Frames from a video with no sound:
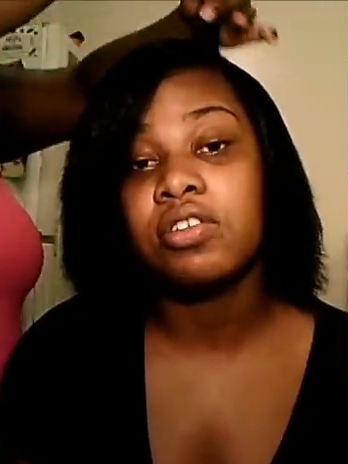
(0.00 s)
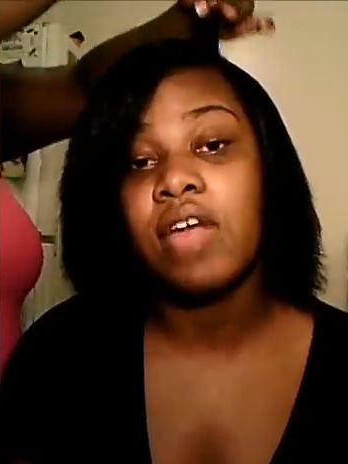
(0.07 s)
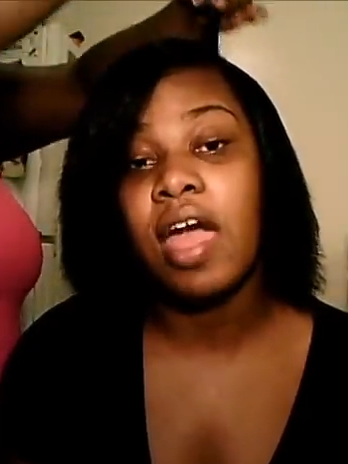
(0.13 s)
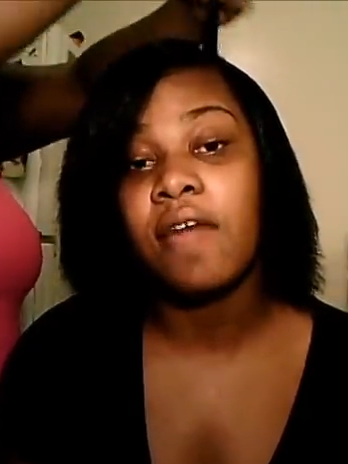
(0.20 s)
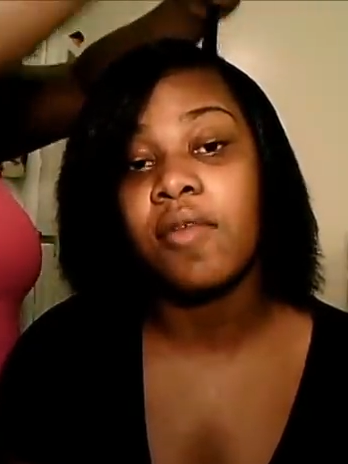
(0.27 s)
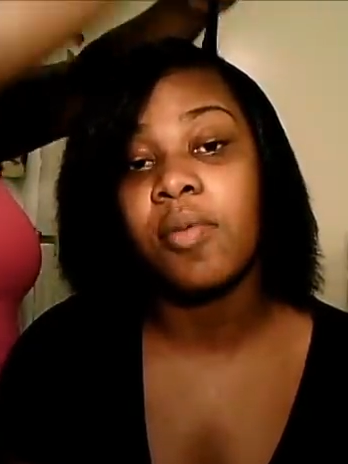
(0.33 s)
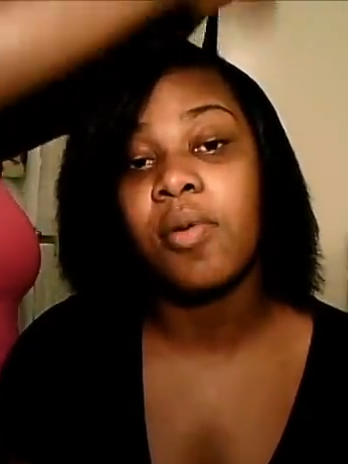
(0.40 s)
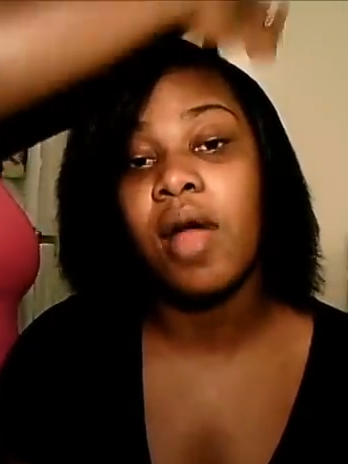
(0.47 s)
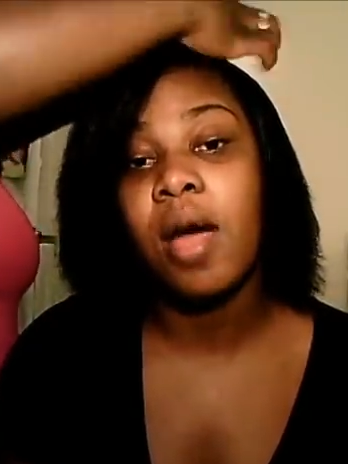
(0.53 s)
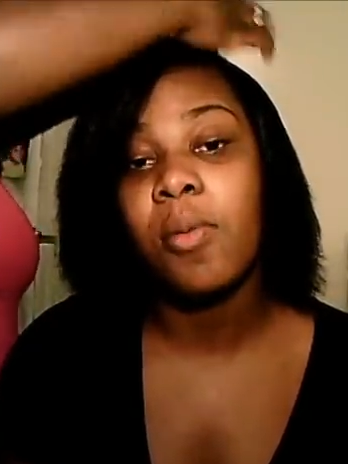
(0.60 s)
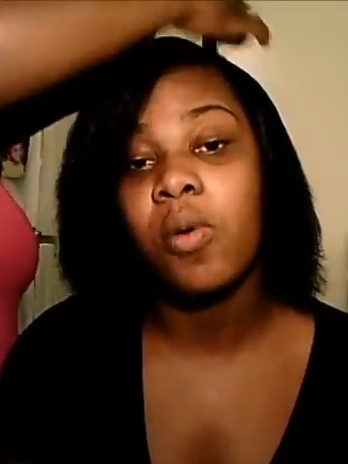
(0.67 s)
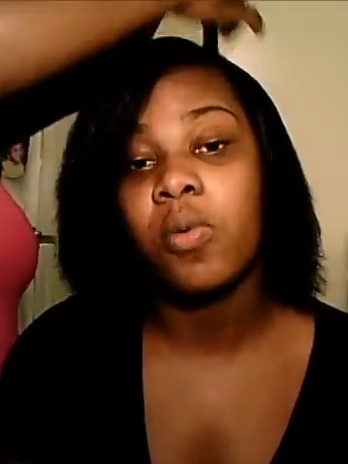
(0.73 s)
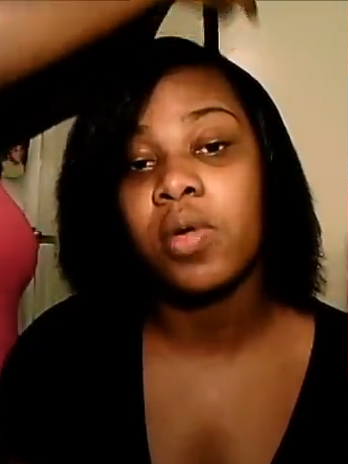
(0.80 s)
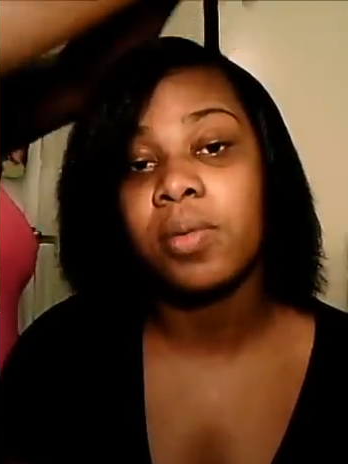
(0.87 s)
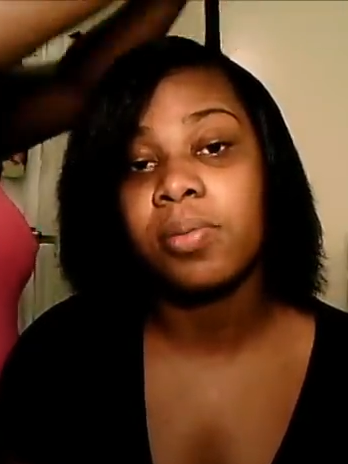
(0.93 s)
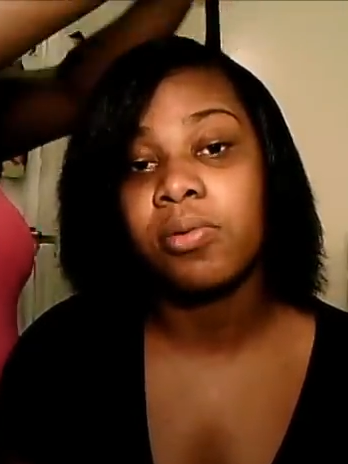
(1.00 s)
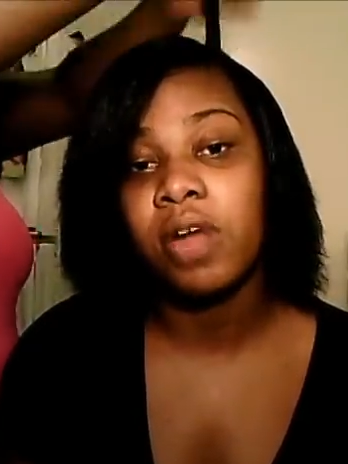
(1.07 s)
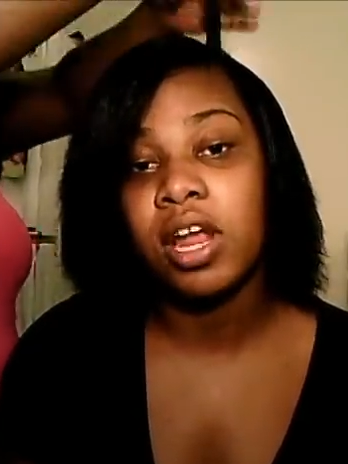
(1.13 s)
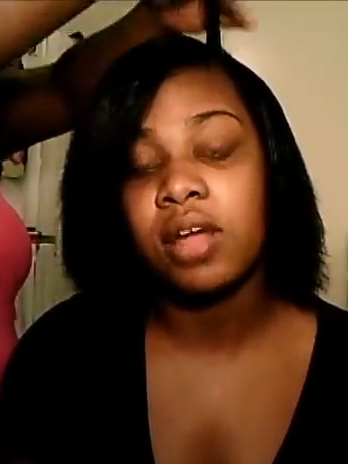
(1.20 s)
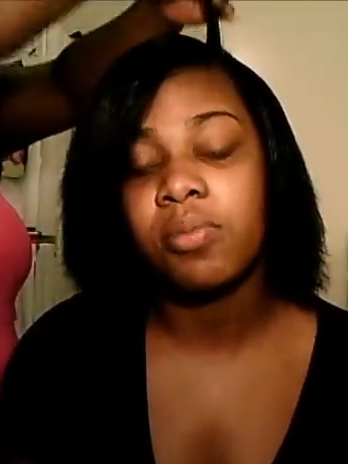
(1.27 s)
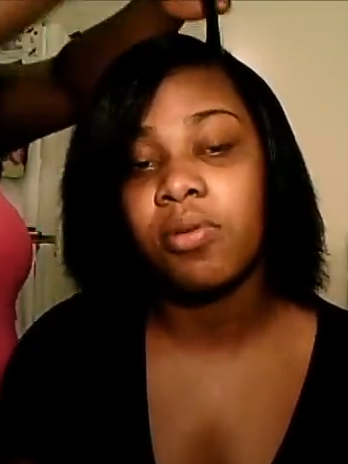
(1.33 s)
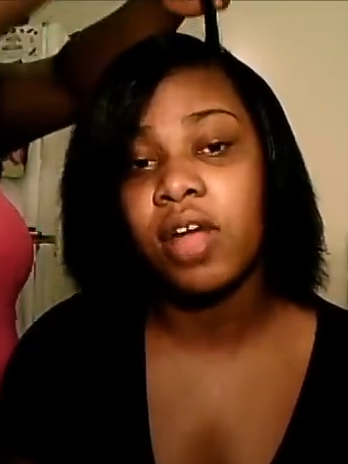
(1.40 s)
have a problem with
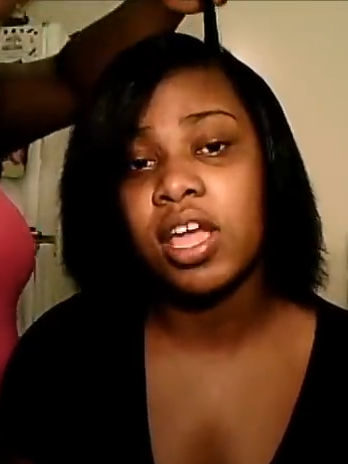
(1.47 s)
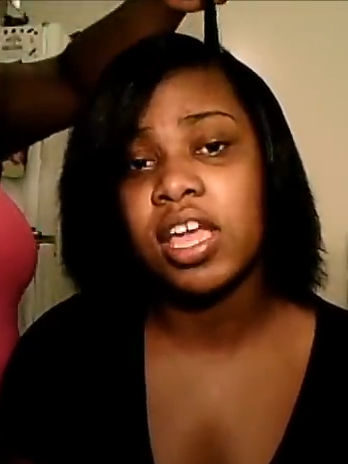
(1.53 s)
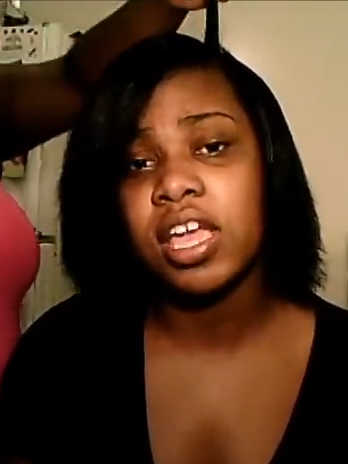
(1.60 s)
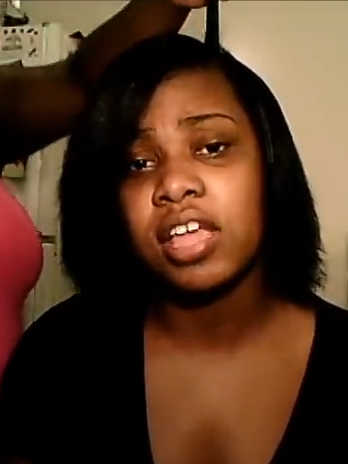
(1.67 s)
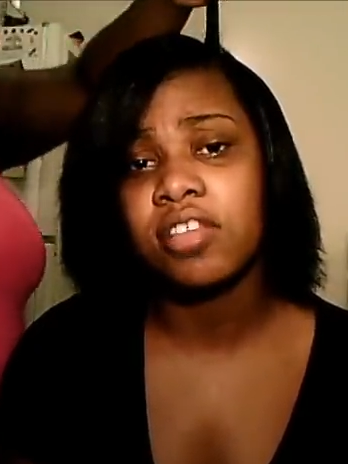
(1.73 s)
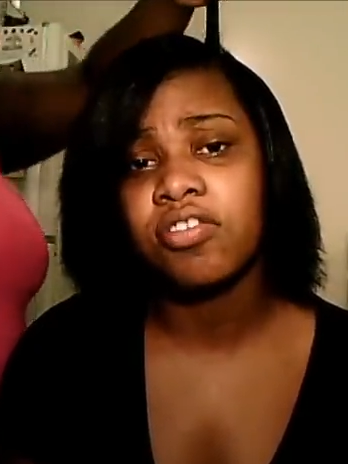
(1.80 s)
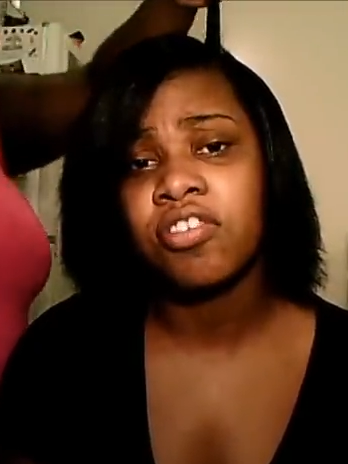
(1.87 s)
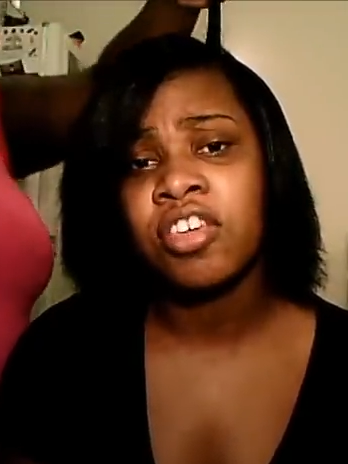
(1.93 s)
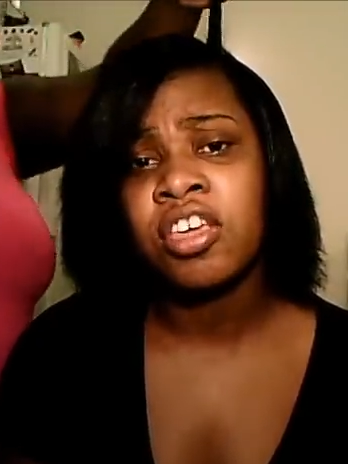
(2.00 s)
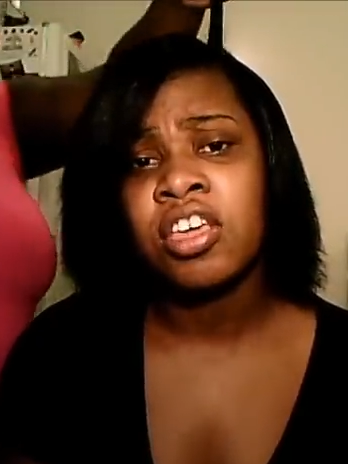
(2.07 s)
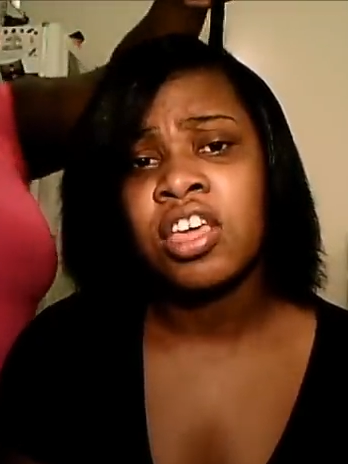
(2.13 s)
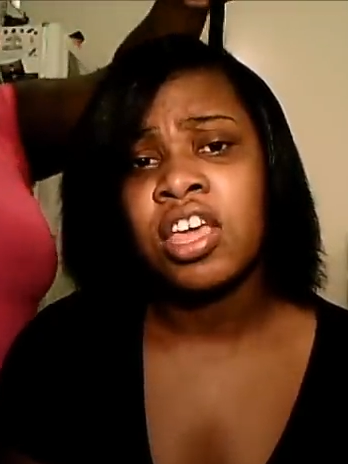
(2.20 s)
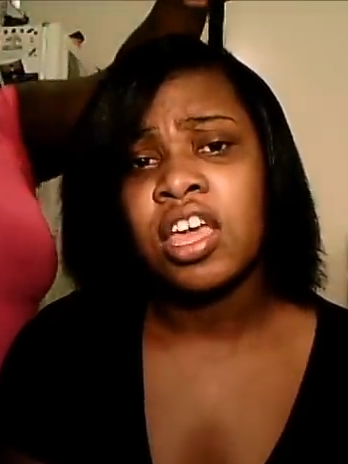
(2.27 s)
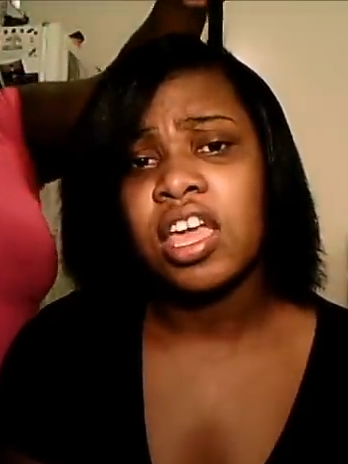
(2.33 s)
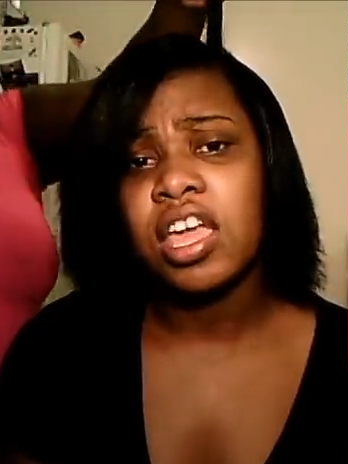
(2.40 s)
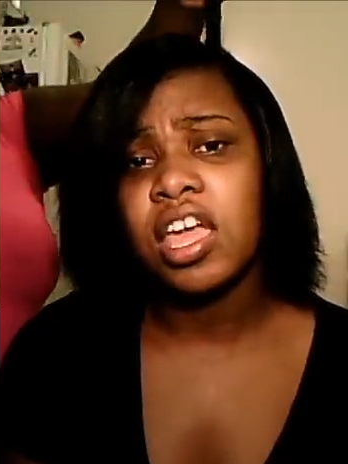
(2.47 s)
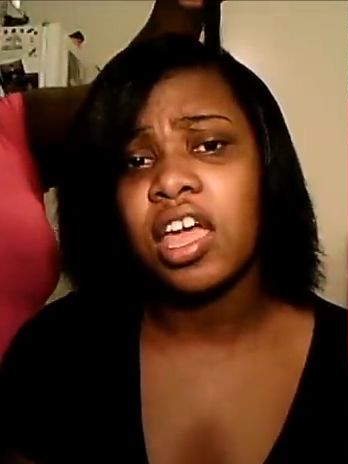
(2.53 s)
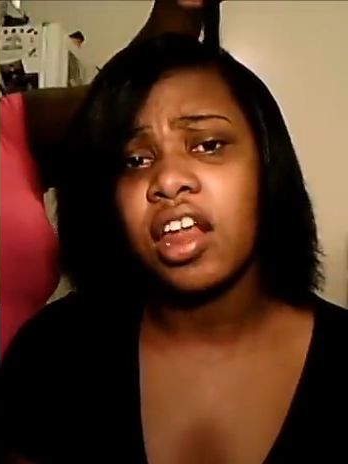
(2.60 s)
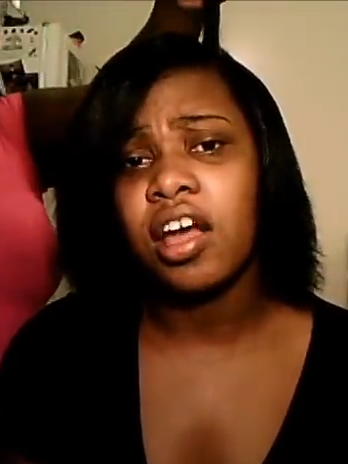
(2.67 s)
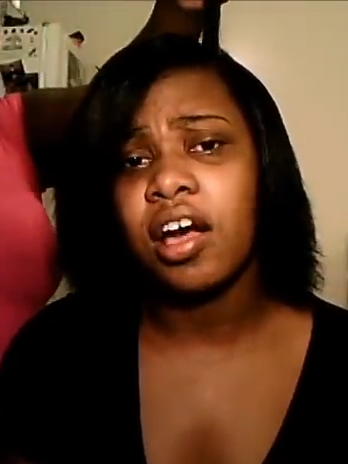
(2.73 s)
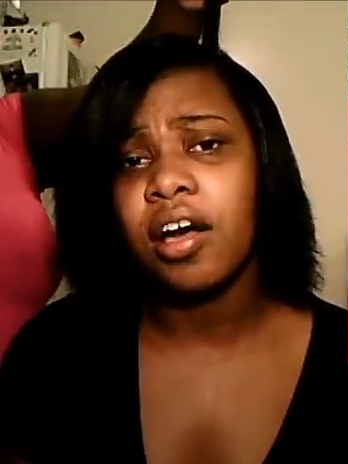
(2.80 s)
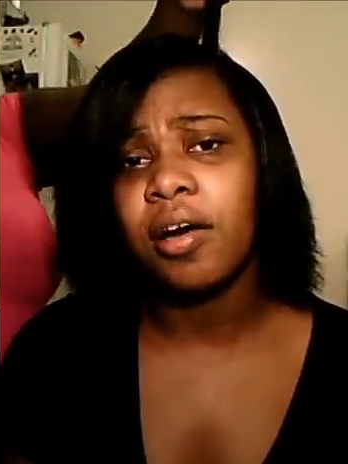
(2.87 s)
breakage and